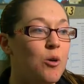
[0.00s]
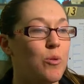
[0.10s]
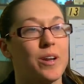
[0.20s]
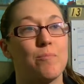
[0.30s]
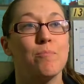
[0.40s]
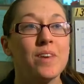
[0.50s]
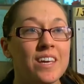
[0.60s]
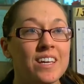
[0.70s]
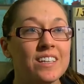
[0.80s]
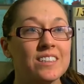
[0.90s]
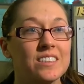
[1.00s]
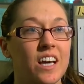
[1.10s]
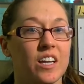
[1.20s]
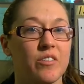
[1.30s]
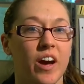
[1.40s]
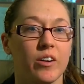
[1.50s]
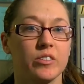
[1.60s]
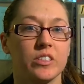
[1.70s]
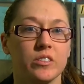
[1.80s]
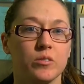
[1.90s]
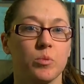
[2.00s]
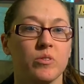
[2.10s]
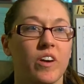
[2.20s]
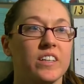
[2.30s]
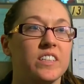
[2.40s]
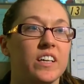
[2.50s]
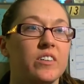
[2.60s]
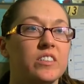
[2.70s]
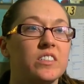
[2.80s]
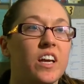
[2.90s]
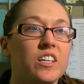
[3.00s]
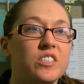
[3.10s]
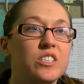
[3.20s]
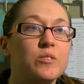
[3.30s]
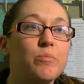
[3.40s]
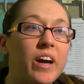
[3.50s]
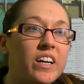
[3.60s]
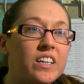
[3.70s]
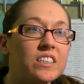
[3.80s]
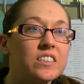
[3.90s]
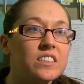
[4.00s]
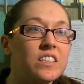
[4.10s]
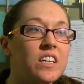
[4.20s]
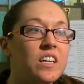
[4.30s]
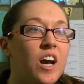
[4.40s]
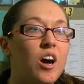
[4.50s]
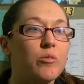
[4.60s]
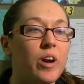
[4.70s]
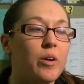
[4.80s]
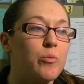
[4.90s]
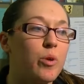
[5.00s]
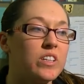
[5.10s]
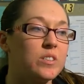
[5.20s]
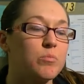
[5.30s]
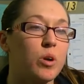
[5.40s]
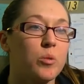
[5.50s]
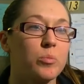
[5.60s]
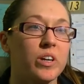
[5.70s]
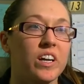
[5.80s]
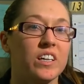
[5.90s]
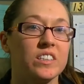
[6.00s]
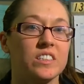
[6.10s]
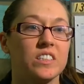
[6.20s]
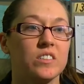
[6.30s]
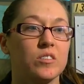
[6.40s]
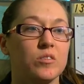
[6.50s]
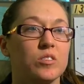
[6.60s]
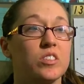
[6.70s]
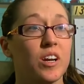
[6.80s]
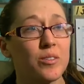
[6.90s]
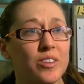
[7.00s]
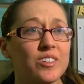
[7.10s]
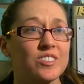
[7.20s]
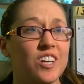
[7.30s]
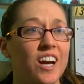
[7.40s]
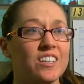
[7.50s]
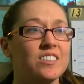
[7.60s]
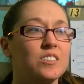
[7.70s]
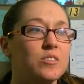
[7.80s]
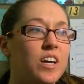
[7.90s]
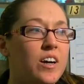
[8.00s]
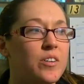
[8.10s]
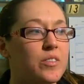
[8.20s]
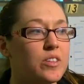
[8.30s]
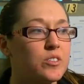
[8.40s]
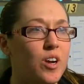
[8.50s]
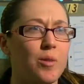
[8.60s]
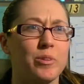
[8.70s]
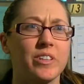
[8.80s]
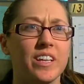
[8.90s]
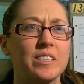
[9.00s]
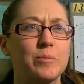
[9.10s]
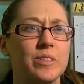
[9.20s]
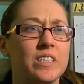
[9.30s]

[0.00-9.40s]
what it means, kind of how to provide psychoeducation to parents around what's appropriate to share with their child around the trauma that's been